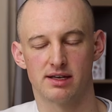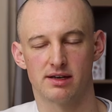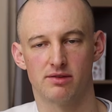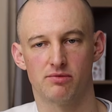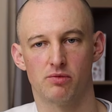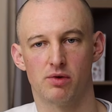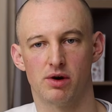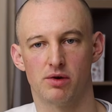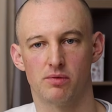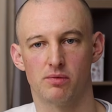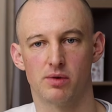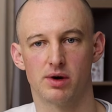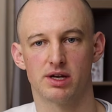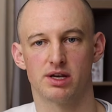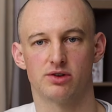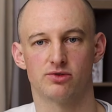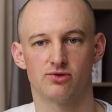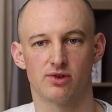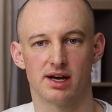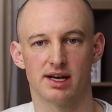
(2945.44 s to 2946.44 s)
what
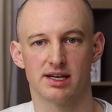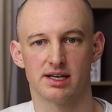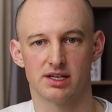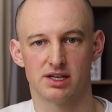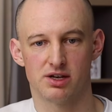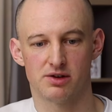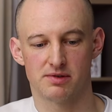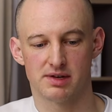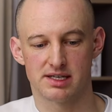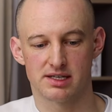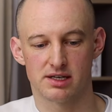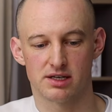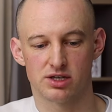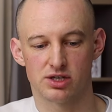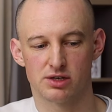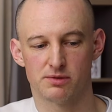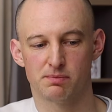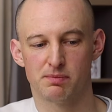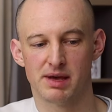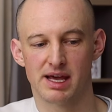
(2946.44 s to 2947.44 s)
you're trying to do is
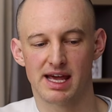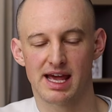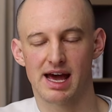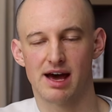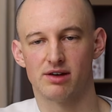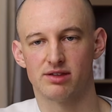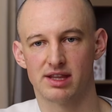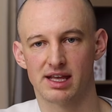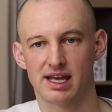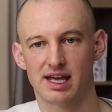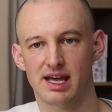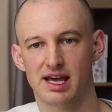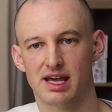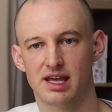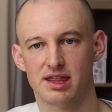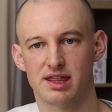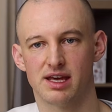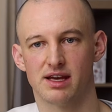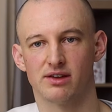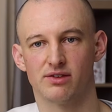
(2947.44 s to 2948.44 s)
just pick out the key
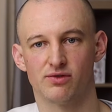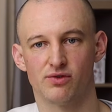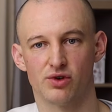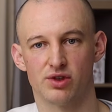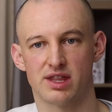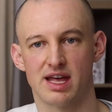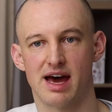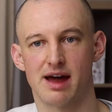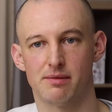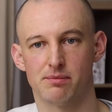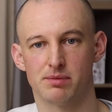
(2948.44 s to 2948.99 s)
things for that